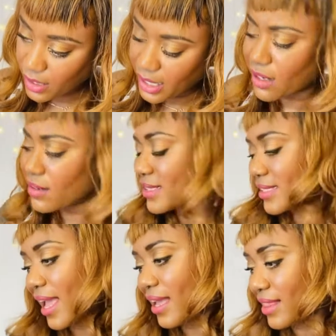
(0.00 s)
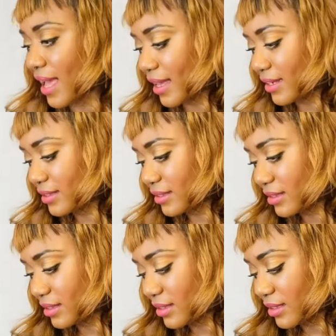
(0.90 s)
here is saying that
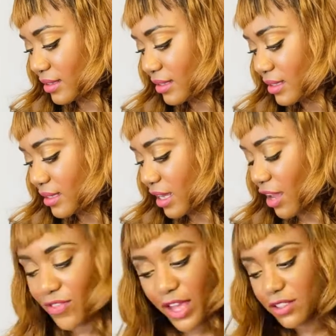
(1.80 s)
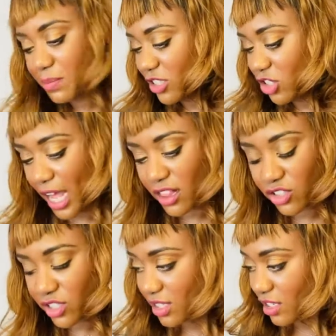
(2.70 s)
if there's been
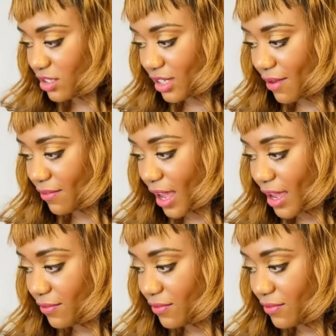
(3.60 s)
challenges in your love life,